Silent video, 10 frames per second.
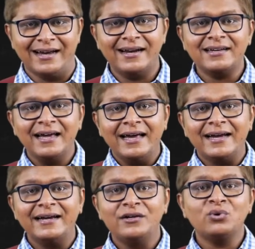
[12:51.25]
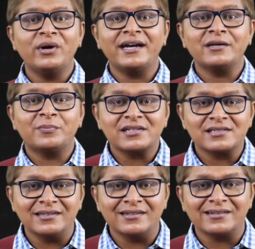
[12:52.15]
that into
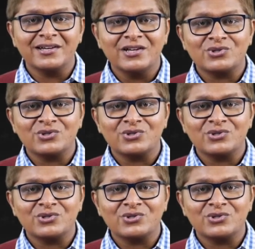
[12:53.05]
8%.